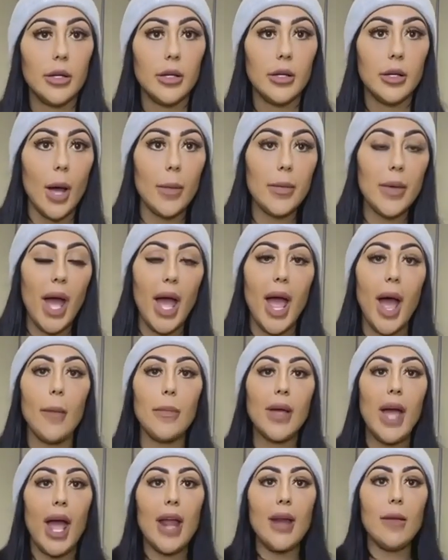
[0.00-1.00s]
I'm
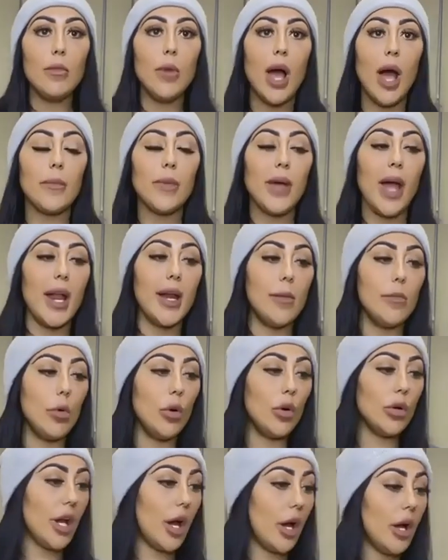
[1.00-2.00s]
getting
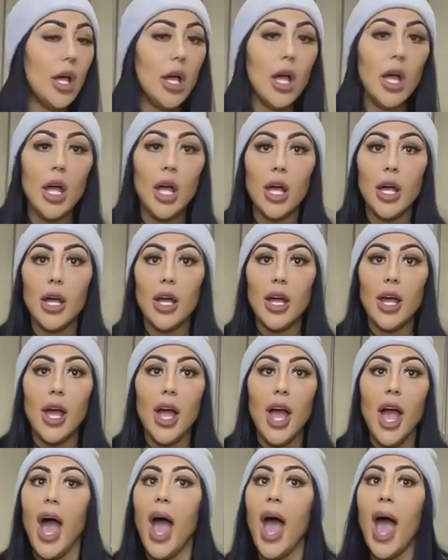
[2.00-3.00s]
more now.
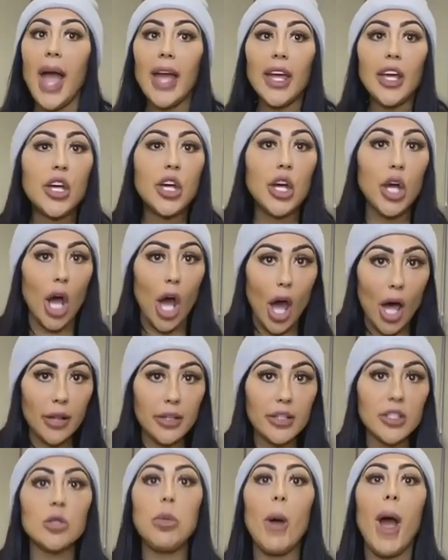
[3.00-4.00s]
Hey, girl,
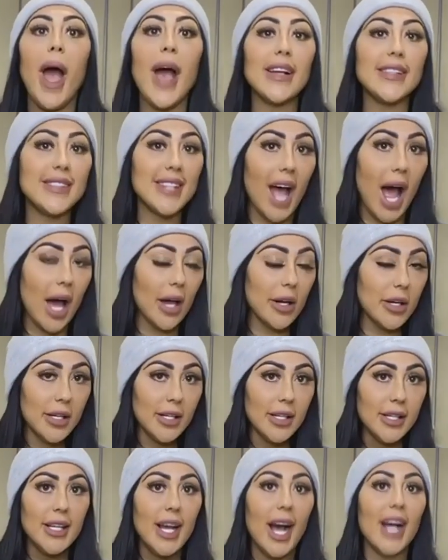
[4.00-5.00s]
swear down.
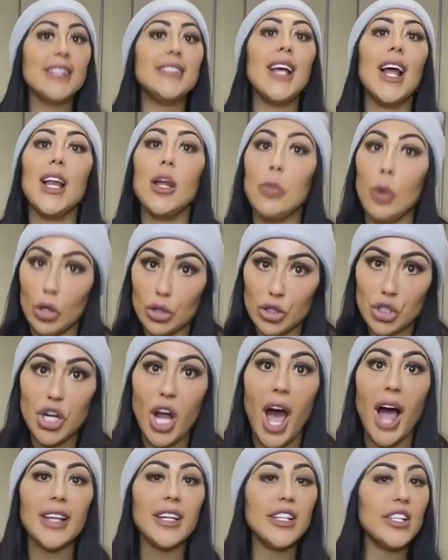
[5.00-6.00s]
I tell you what,
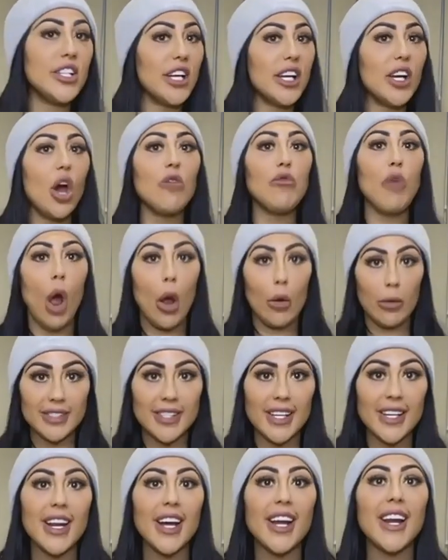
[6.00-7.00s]
Charlie, she got roses
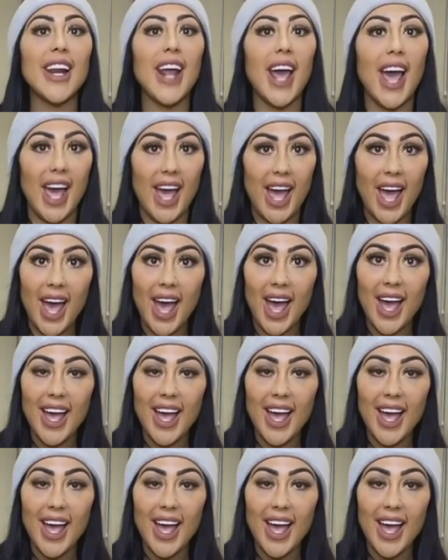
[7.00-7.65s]
in her hair.